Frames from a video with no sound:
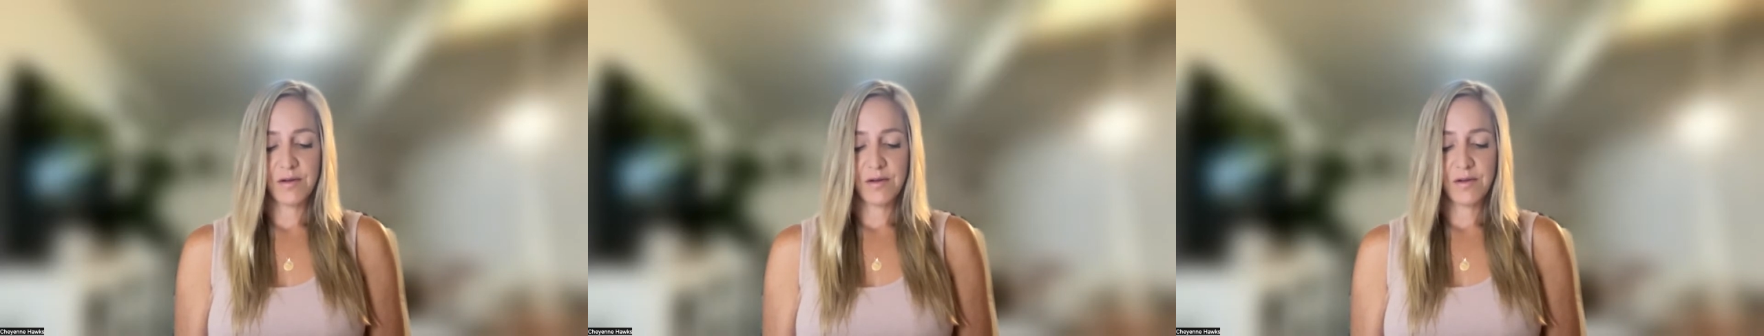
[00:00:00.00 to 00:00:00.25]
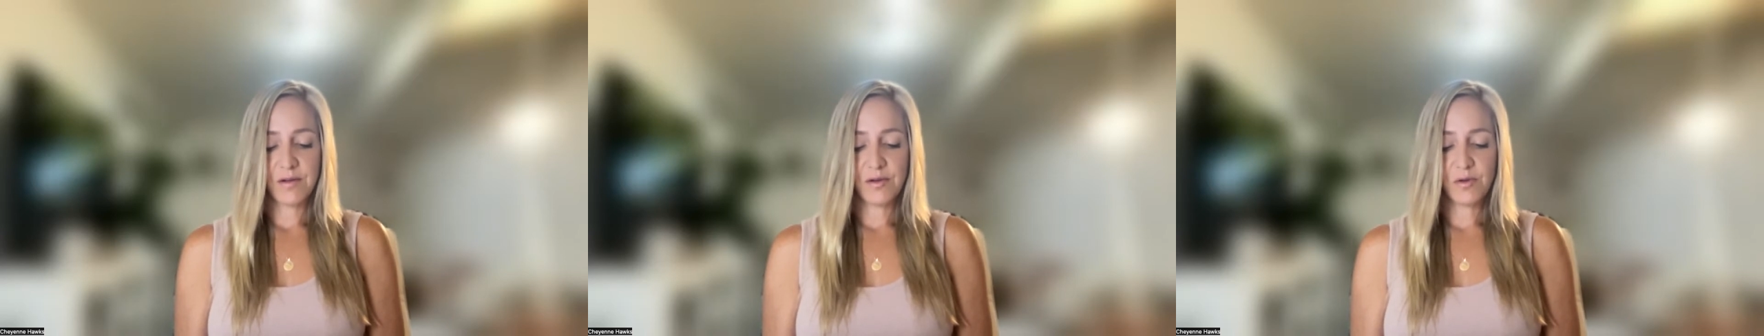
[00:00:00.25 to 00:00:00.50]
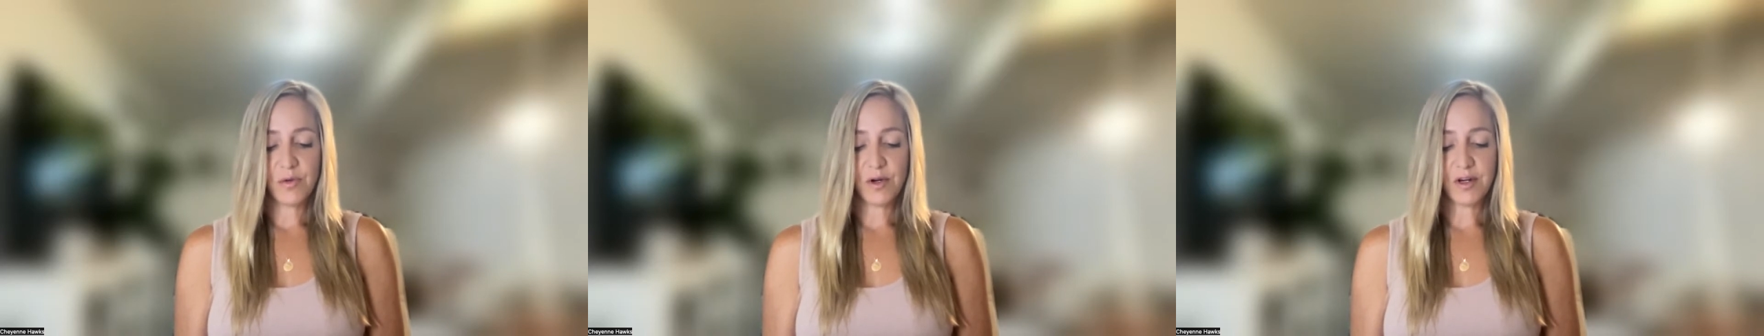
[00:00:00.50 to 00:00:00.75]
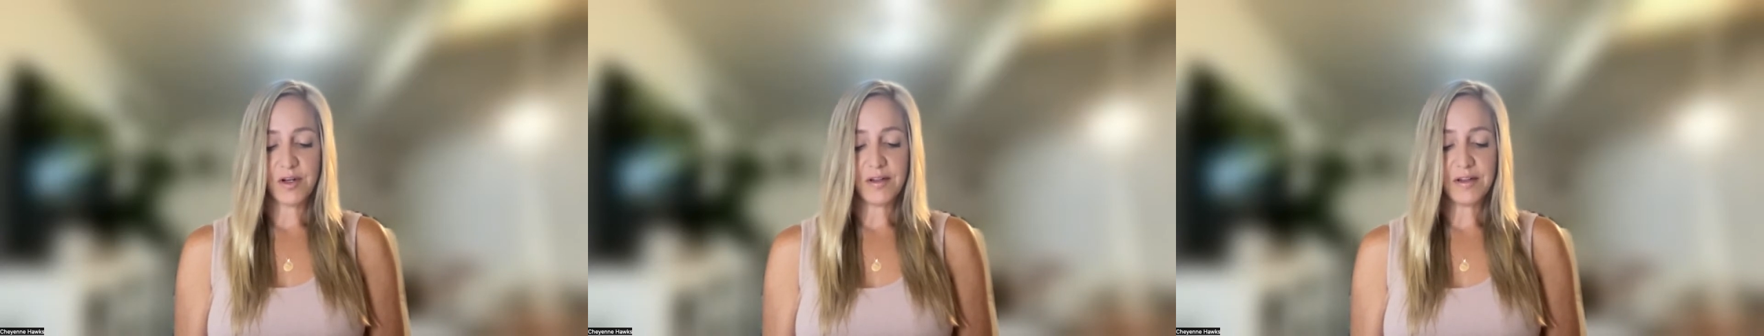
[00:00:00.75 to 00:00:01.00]
so you
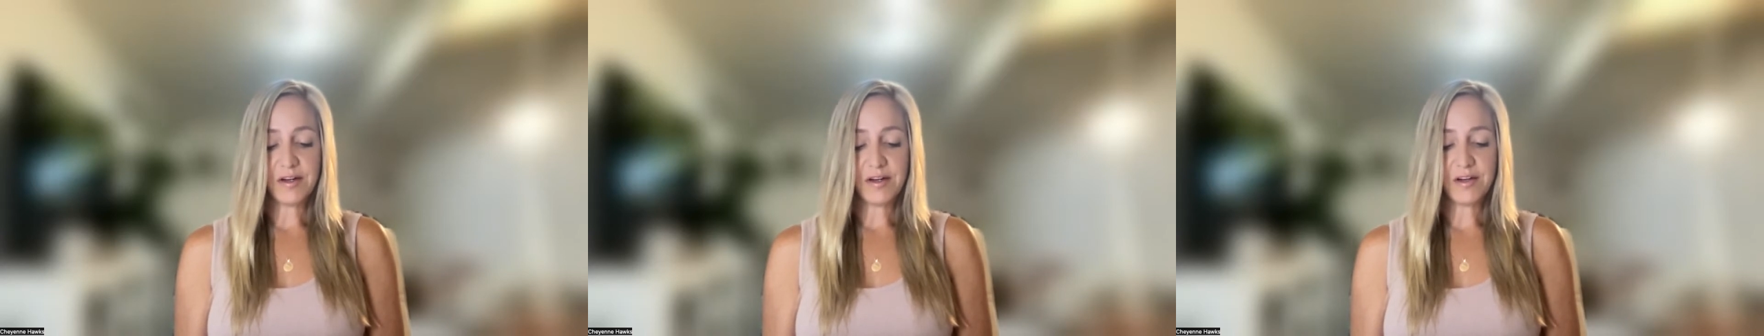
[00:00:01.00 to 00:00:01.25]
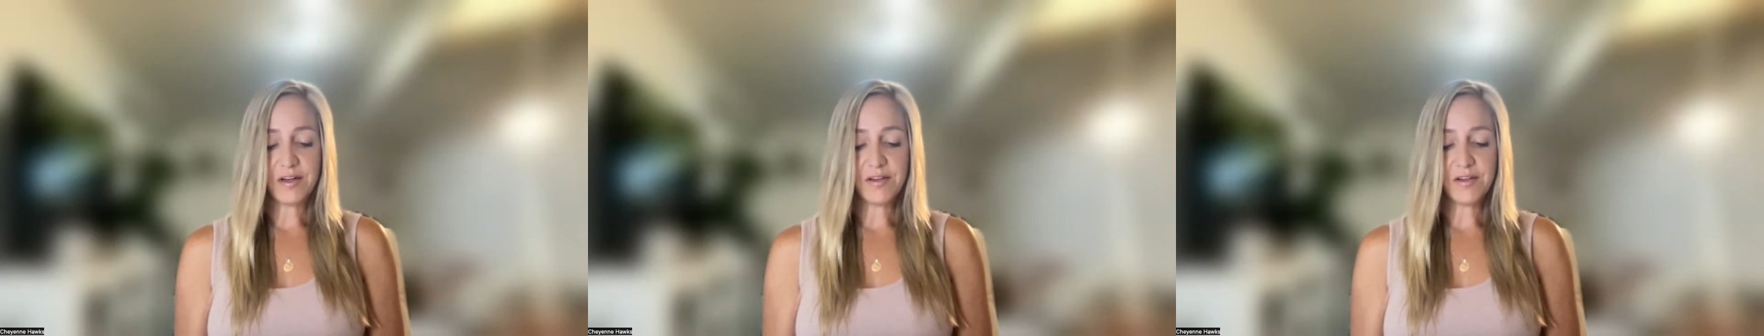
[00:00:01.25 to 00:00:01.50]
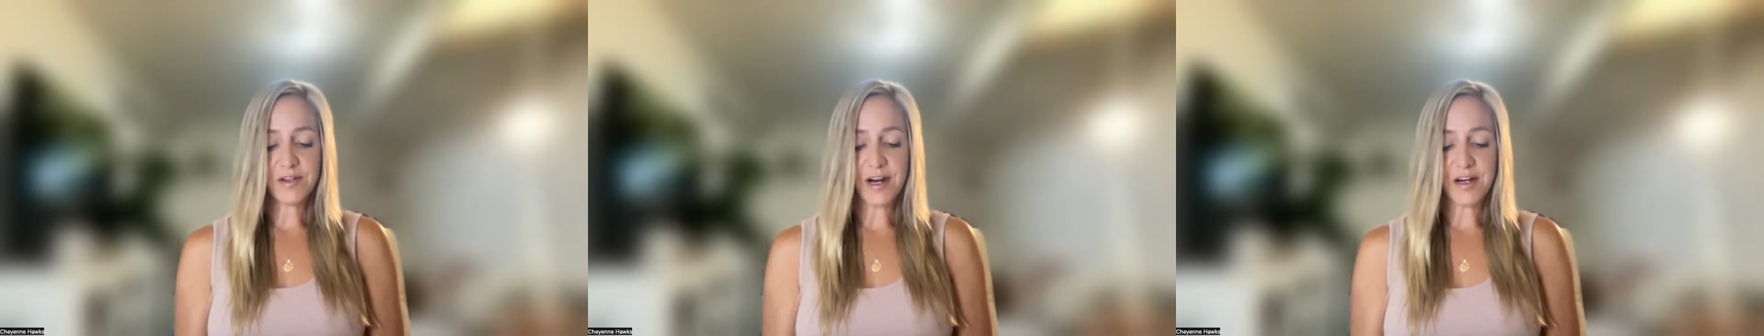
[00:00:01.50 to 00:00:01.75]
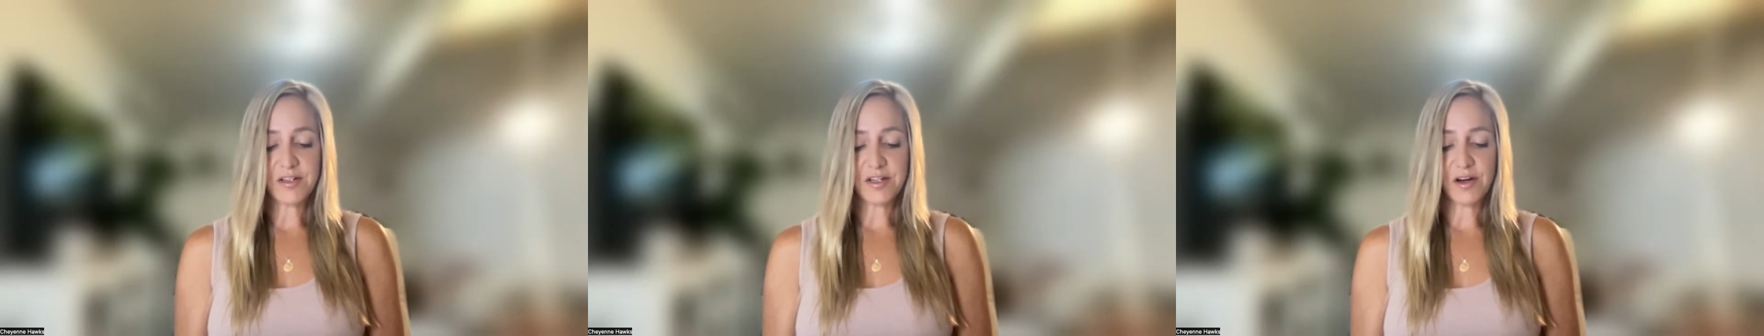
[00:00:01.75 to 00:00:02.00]
are clear in the
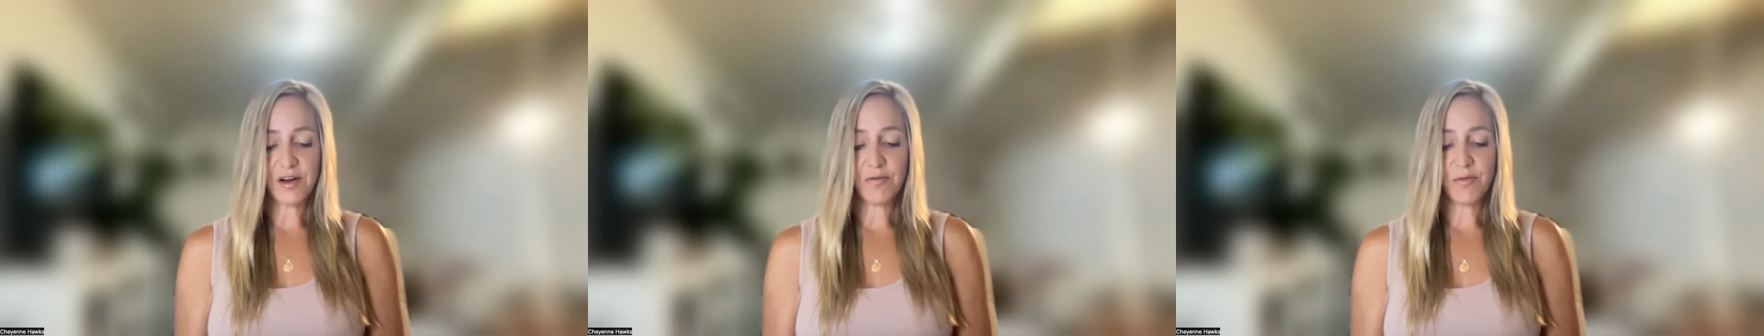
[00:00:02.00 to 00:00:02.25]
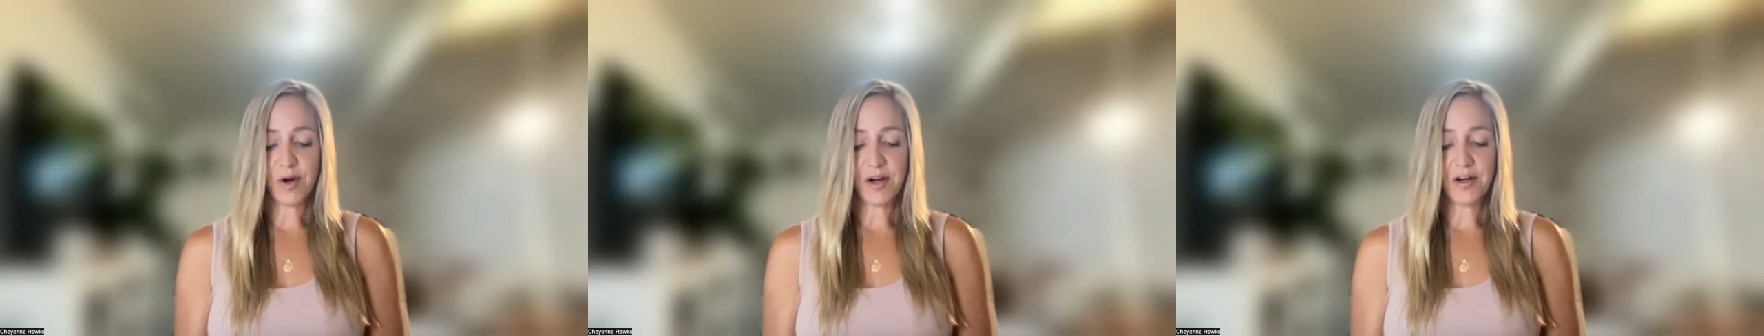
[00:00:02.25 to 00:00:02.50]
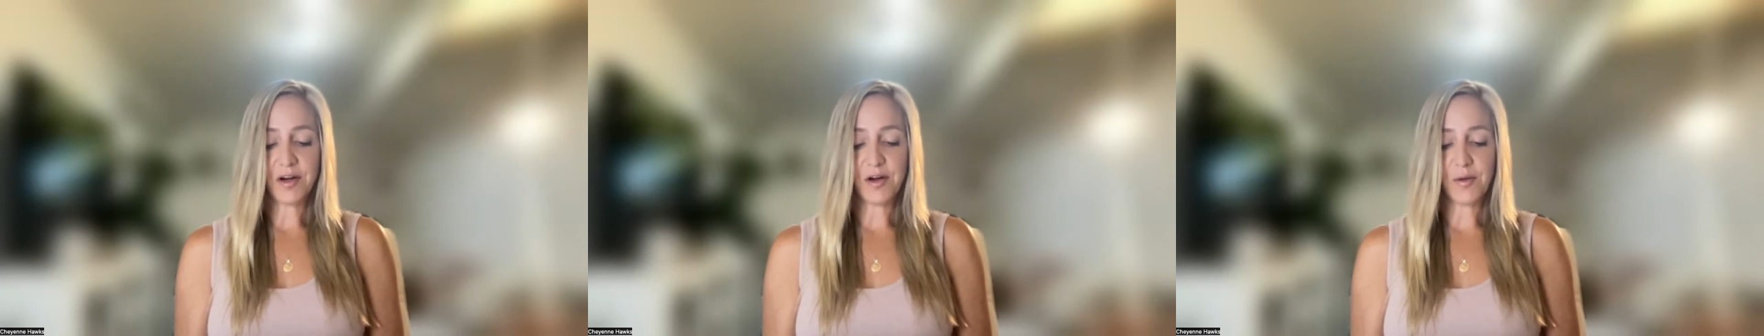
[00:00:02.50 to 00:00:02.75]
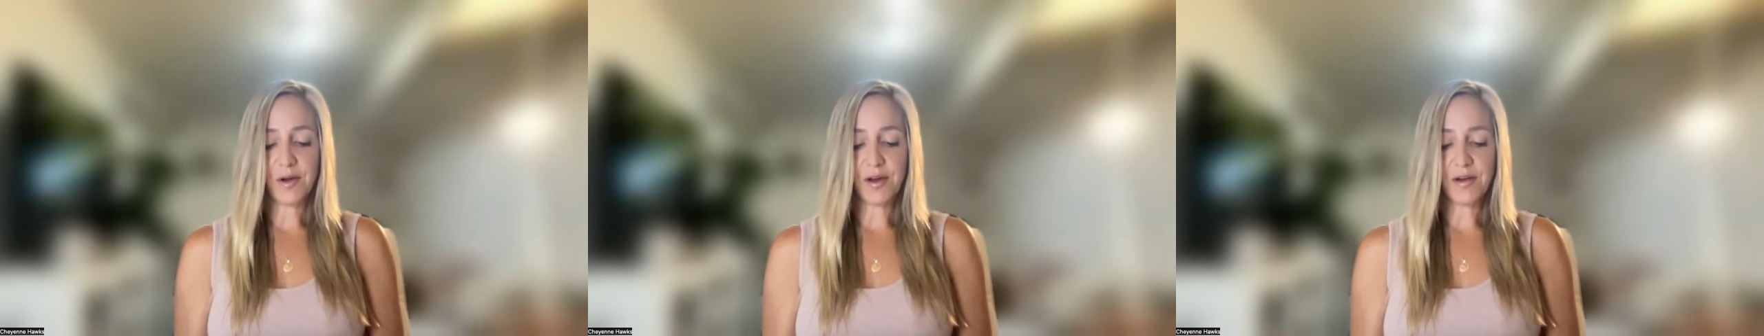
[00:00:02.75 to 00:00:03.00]
direction of where you're
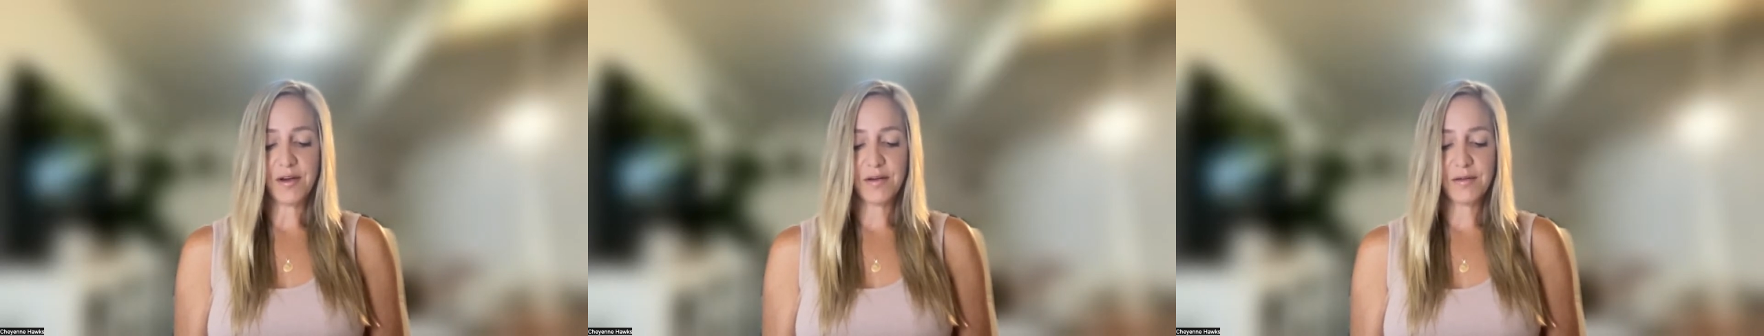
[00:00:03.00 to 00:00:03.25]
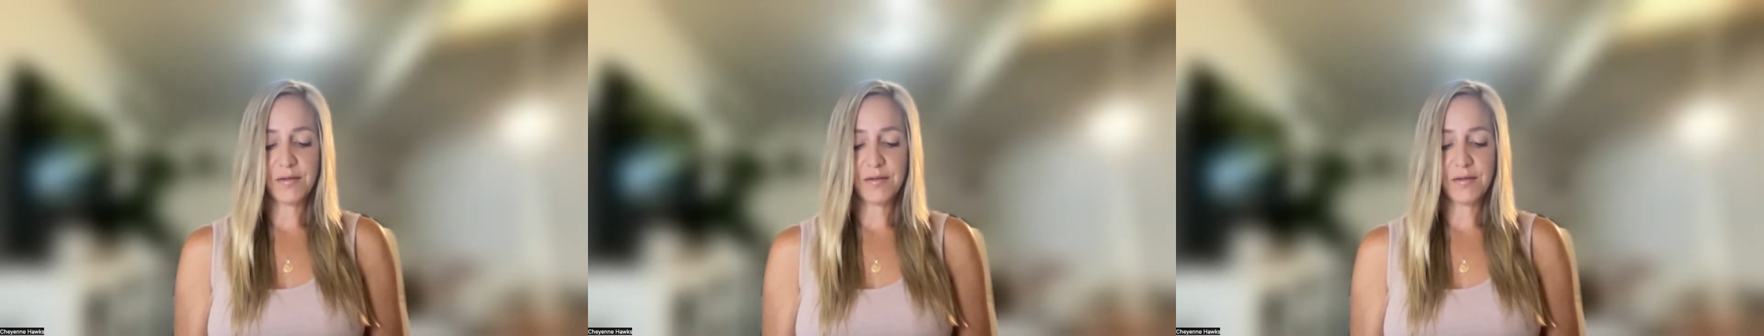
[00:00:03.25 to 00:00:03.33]
going.